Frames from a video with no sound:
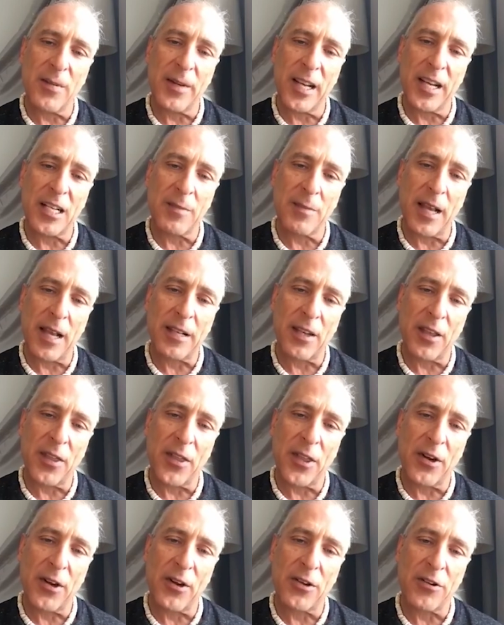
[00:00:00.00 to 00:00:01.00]
expectant,
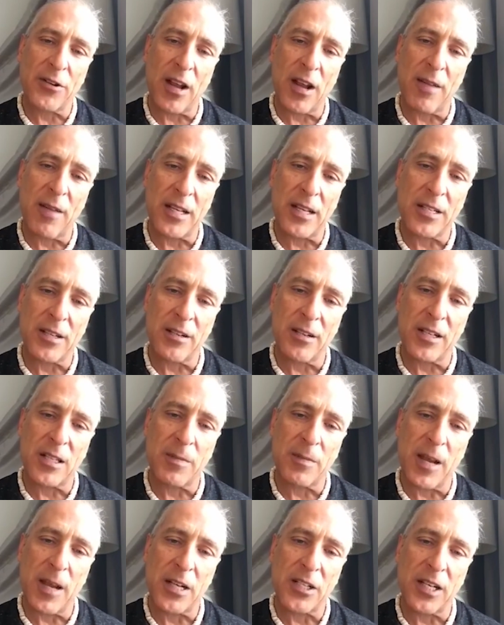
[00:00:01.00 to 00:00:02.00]
third trimester,
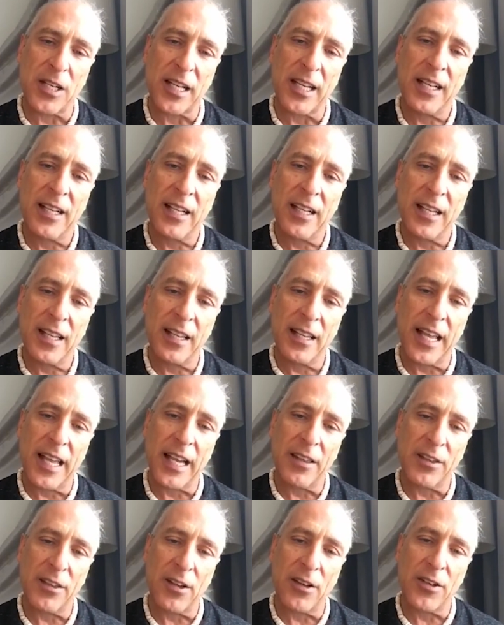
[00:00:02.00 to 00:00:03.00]
especially
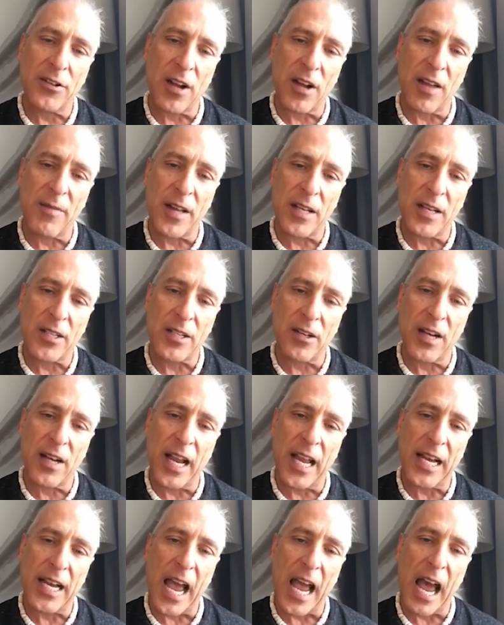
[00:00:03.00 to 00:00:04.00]
late third trimester
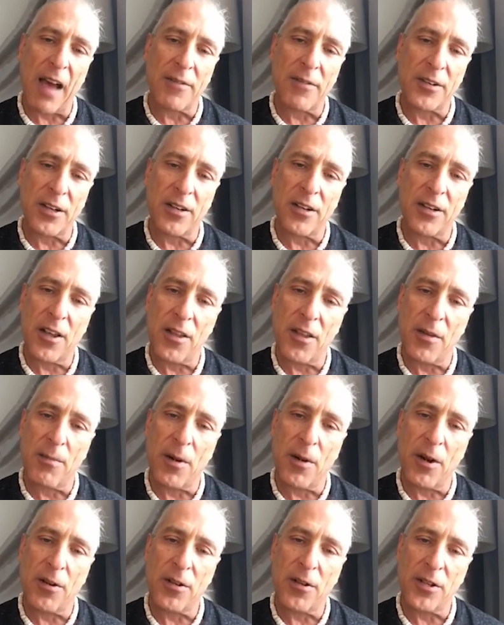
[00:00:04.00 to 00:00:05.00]
and after the
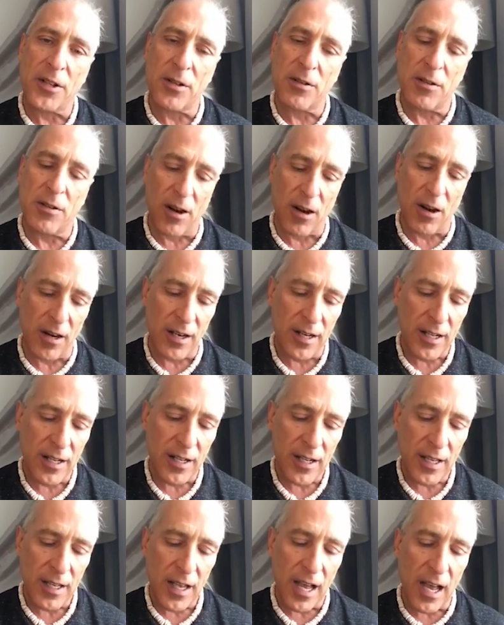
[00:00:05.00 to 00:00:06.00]
birth, to our
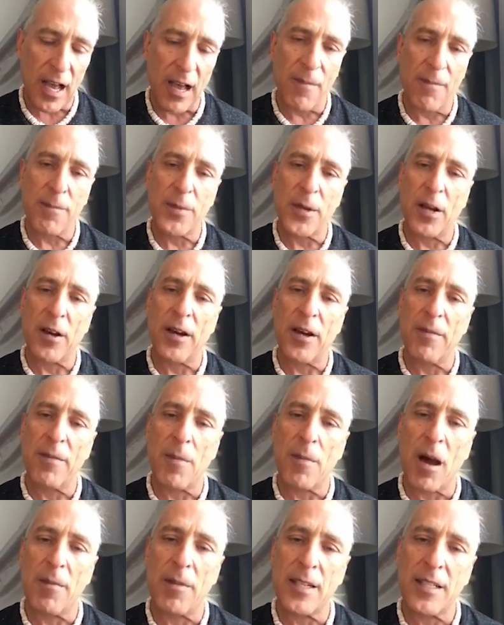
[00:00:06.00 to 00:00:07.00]
Purium
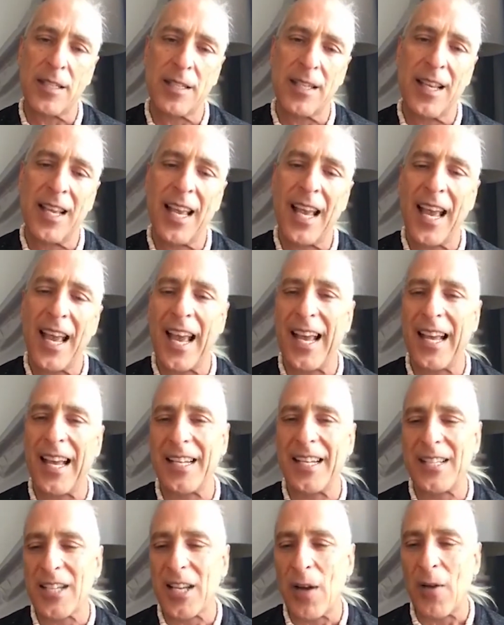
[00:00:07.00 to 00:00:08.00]
mamas.
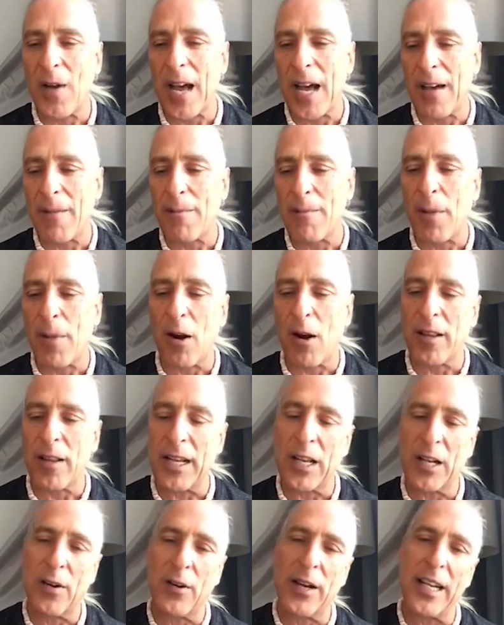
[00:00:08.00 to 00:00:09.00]
And so
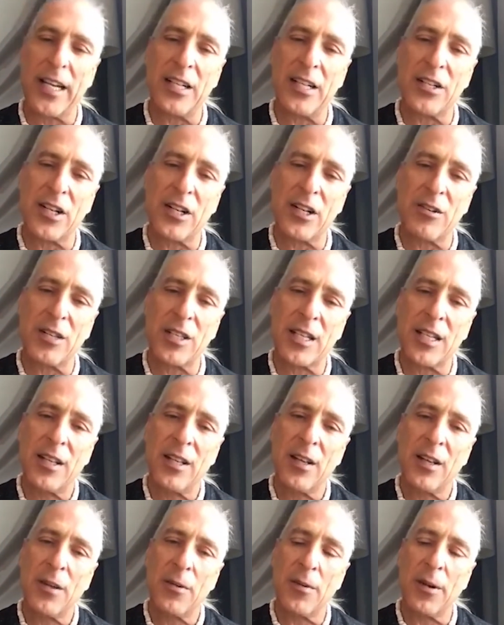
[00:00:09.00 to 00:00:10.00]
barley green juice,
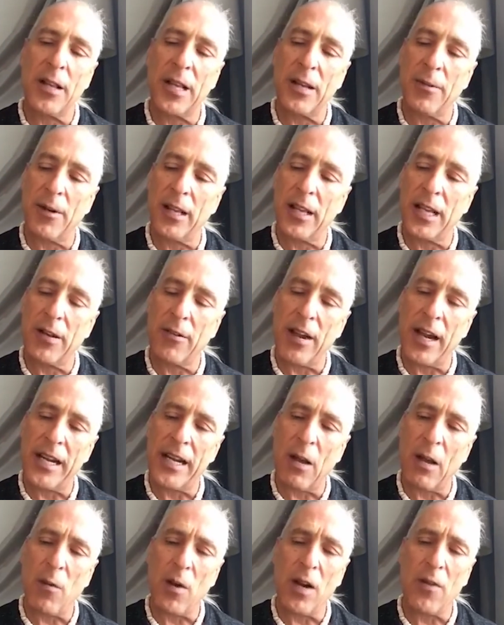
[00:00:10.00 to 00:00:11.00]
really, really great.
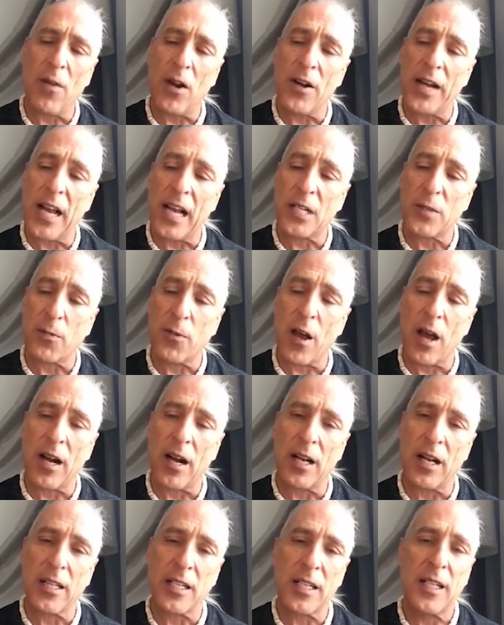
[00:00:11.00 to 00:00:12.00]
Now, one of our next
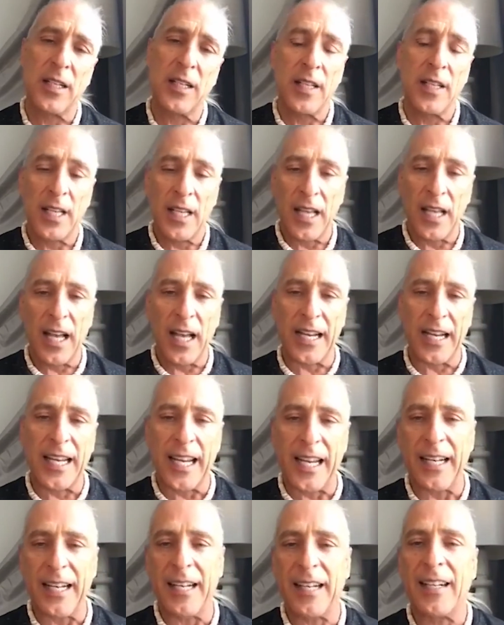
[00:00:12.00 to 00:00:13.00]
products,
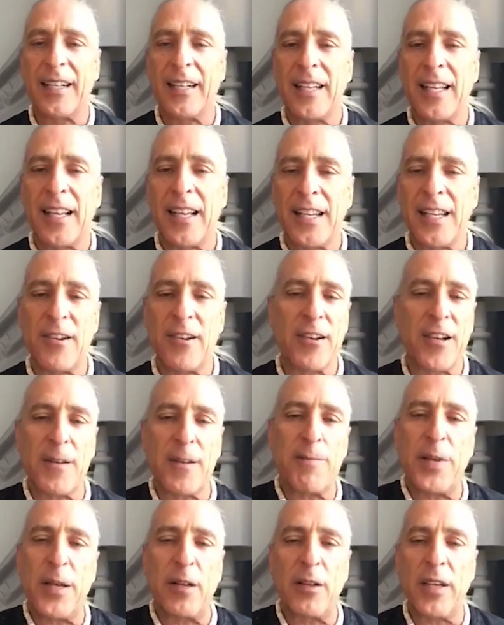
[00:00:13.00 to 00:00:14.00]
again, you
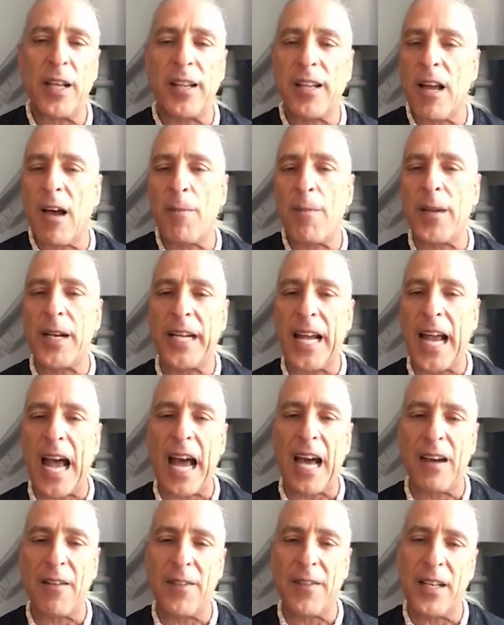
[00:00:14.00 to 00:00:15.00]
could build a company
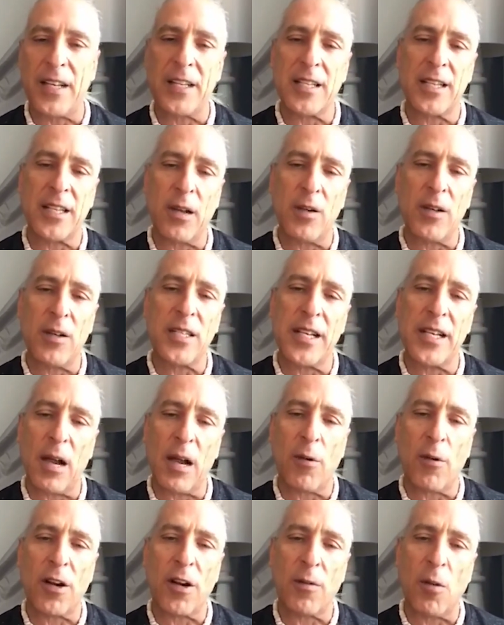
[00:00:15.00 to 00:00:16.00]
out of this. There was a
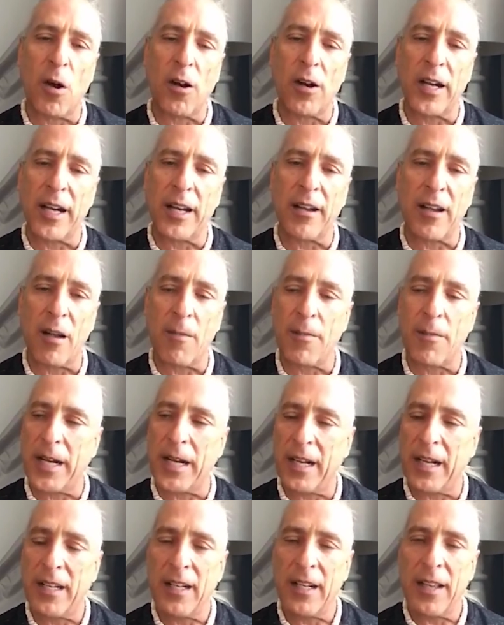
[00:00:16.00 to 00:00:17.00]
network marketing
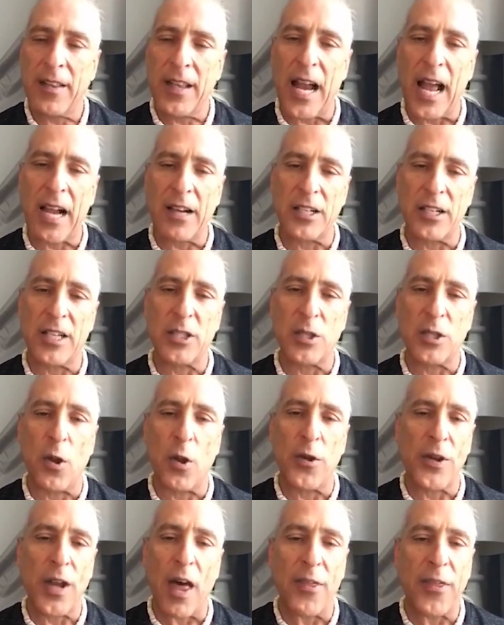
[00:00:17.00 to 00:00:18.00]
company that actually
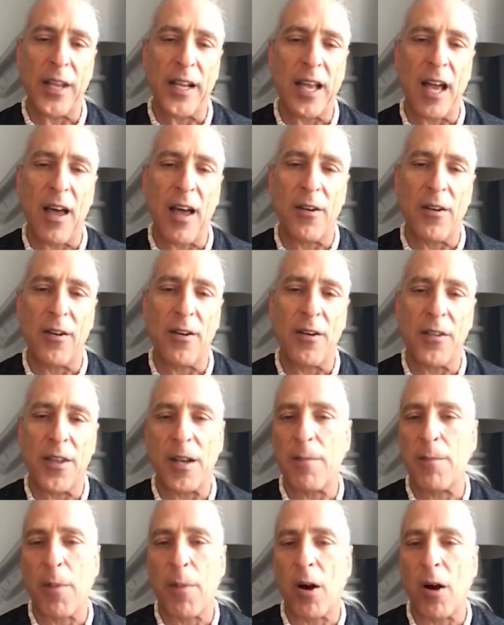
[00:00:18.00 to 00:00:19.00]
sold nothing other
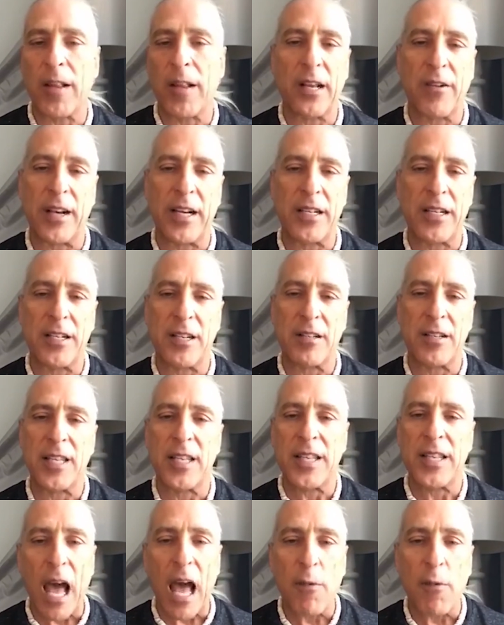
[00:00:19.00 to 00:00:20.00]
than barley green juice.
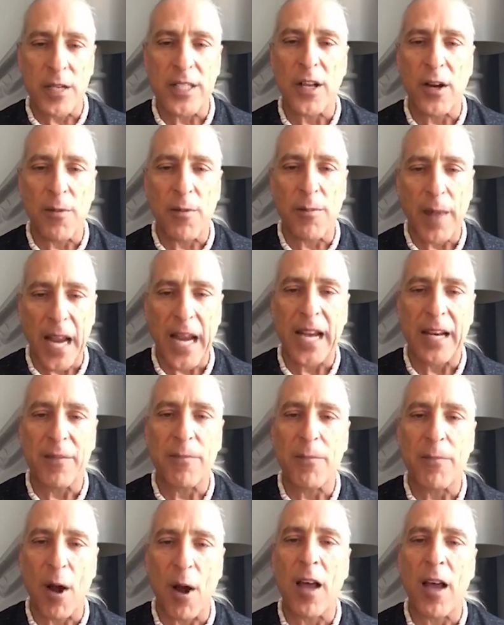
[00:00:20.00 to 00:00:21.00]
That was their main
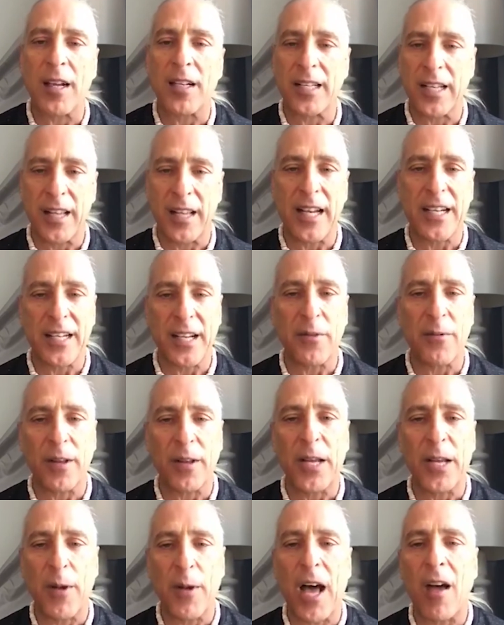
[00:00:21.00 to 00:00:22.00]
product, and they did
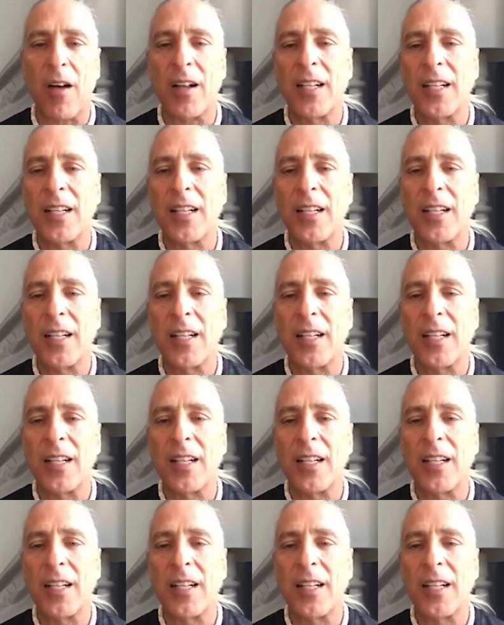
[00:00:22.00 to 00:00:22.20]
really well.